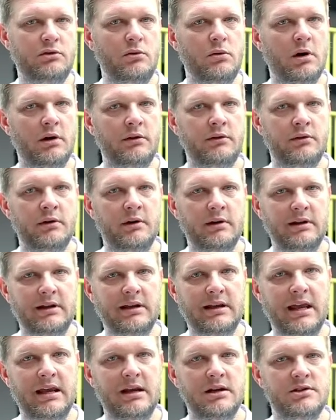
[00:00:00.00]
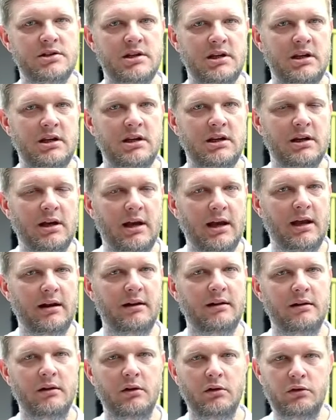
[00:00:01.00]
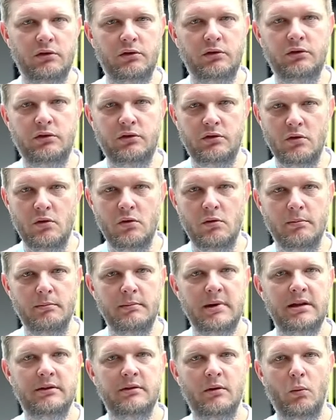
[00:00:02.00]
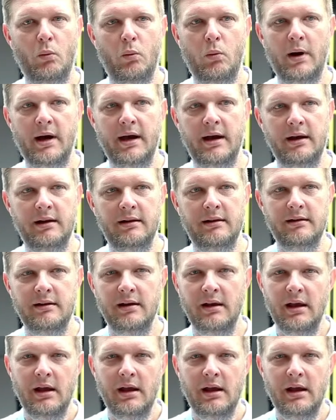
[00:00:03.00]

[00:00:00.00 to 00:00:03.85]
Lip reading: 200 kg and 2 meter wide.